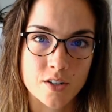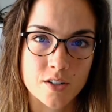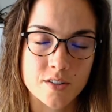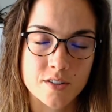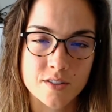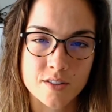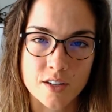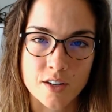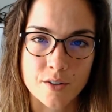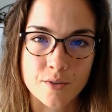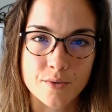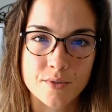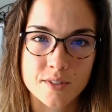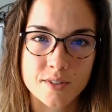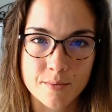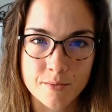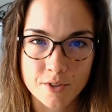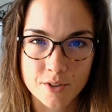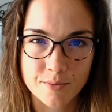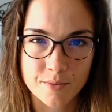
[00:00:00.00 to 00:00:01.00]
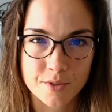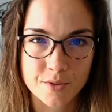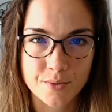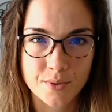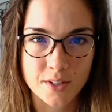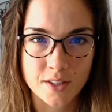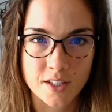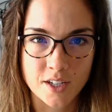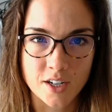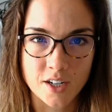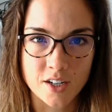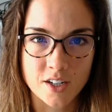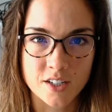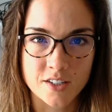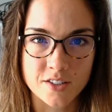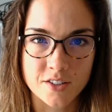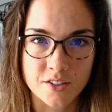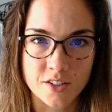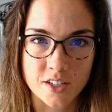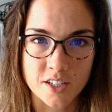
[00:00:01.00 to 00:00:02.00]
So somewhere in between there is
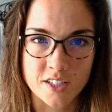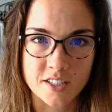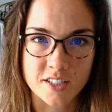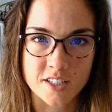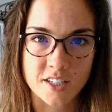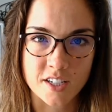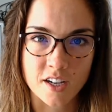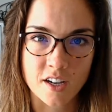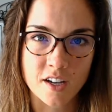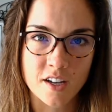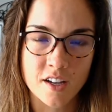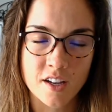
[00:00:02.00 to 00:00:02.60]
a good idea.